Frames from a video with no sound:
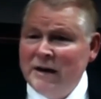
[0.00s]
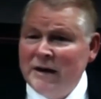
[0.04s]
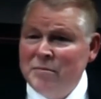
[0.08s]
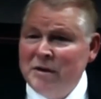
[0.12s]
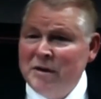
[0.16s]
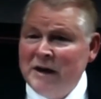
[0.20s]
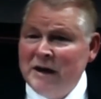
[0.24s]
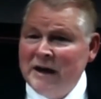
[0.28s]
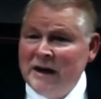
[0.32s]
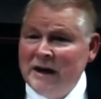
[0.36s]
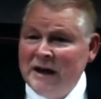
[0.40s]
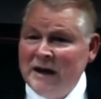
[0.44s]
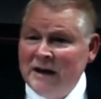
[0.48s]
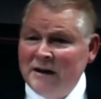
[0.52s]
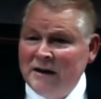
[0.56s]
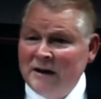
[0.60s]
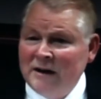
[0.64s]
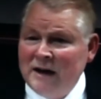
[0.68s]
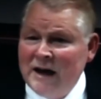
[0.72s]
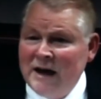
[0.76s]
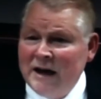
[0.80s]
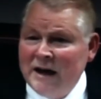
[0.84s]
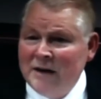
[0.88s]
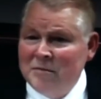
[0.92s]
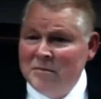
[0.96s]
a better handle
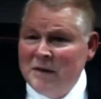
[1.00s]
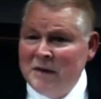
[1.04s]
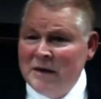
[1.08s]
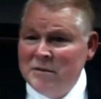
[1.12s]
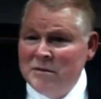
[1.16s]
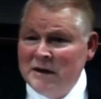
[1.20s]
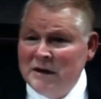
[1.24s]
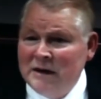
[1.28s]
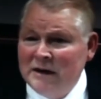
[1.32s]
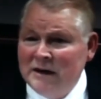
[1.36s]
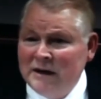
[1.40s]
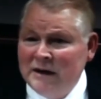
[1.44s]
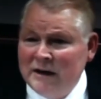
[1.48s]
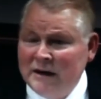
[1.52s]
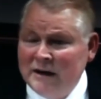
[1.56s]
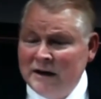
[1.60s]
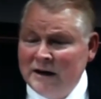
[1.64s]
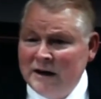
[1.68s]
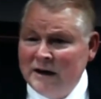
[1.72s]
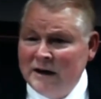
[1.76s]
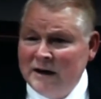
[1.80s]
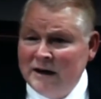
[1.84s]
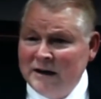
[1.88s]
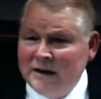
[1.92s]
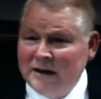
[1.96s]
on it maybe in, in, a,
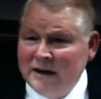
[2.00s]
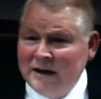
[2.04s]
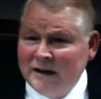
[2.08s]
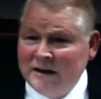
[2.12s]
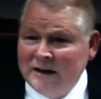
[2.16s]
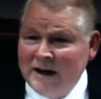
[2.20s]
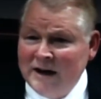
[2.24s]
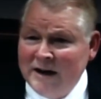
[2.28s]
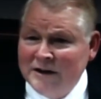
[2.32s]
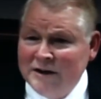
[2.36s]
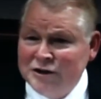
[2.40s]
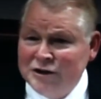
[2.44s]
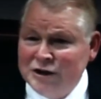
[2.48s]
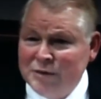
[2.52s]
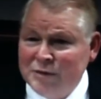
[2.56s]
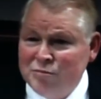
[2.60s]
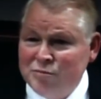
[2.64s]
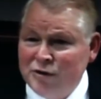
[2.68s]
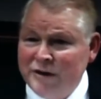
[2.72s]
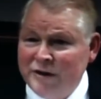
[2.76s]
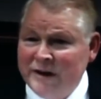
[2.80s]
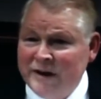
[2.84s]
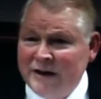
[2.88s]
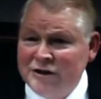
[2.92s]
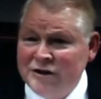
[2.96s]
in a dictatorship
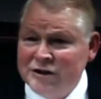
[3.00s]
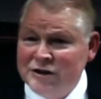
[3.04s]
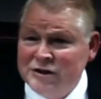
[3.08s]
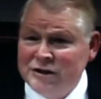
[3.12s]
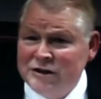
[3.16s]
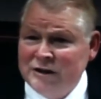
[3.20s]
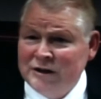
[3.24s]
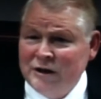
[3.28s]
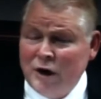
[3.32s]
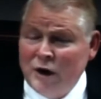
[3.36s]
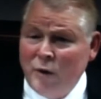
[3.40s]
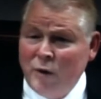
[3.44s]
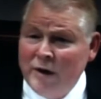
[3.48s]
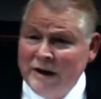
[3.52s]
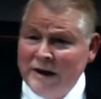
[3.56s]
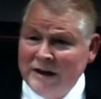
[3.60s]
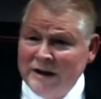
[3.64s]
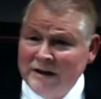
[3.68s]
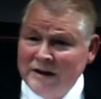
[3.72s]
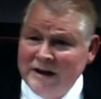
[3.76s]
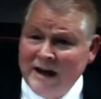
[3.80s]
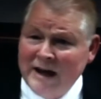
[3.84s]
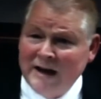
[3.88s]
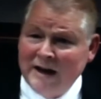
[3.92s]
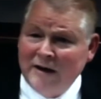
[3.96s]
where they just go in
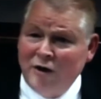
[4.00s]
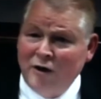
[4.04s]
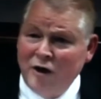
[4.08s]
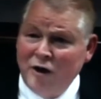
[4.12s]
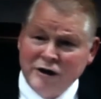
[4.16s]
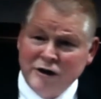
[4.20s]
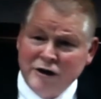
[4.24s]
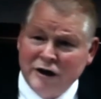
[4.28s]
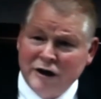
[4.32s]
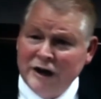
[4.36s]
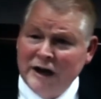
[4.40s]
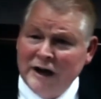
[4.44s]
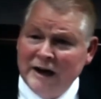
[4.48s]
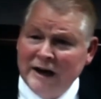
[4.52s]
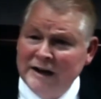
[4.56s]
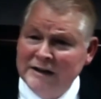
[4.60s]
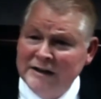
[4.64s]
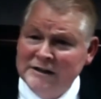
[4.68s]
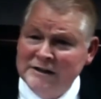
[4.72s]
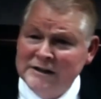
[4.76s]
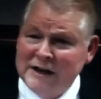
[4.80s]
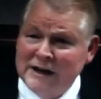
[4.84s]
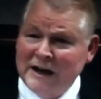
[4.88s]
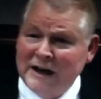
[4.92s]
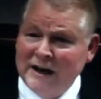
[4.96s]
and take all your
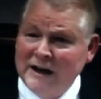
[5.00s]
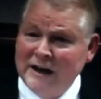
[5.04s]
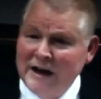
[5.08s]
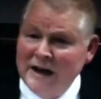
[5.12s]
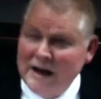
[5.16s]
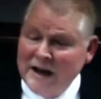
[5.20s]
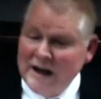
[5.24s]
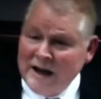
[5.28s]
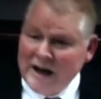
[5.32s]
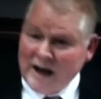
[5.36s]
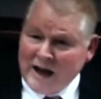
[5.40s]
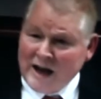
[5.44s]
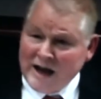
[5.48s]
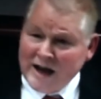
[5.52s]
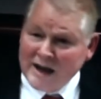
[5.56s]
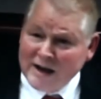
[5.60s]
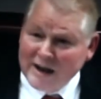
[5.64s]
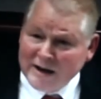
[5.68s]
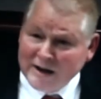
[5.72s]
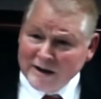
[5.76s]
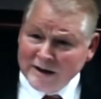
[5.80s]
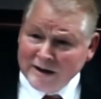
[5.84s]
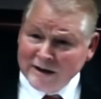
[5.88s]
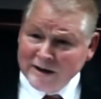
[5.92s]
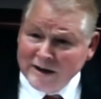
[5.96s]
guns and
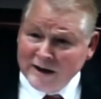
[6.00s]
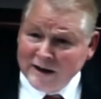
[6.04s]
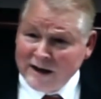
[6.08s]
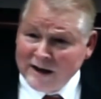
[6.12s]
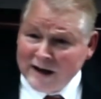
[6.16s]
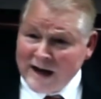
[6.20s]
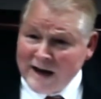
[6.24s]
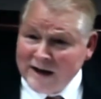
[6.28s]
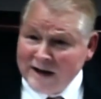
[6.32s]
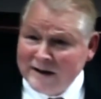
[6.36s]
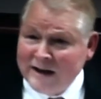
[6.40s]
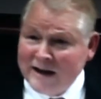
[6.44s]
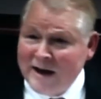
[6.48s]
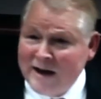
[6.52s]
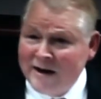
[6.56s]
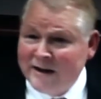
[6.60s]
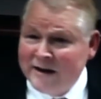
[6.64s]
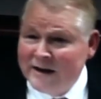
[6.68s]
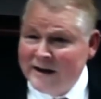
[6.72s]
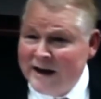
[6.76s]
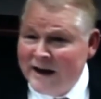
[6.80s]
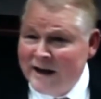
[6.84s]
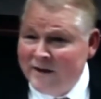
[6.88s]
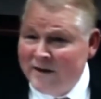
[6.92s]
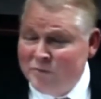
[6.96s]
and uh, lock down
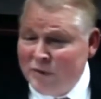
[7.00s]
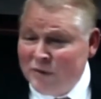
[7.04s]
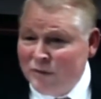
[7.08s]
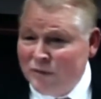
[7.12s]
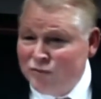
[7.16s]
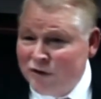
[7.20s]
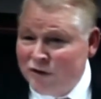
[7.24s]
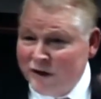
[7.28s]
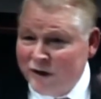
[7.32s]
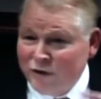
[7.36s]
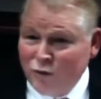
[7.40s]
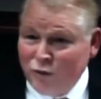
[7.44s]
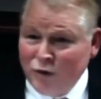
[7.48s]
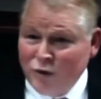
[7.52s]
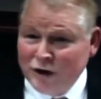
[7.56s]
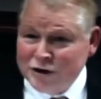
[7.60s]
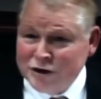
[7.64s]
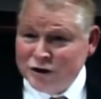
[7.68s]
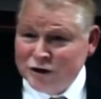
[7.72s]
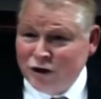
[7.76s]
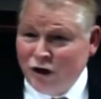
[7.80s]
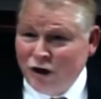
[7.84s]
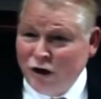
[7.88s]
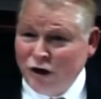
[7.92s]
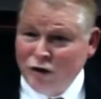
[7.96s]
and they have Big Brother
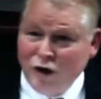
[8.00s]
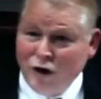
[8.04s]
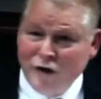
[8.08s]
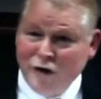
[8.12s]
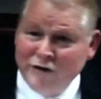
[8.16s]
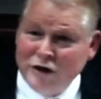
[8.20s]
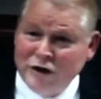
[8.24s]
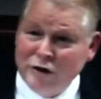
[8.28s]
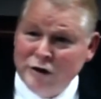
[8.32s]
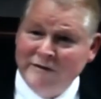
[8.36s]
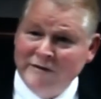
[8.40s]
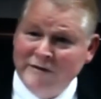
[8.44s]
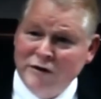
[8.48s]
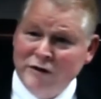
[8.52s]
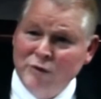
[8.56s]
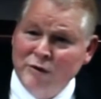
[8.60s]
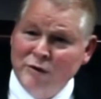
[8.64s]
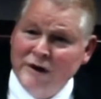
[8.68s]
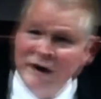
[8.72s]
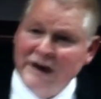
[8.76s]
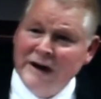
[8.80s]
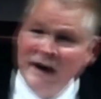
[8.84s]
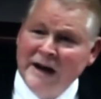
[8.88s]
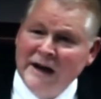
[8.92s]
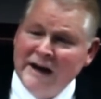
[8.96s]
watching all over you
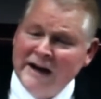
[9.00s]
everywhere.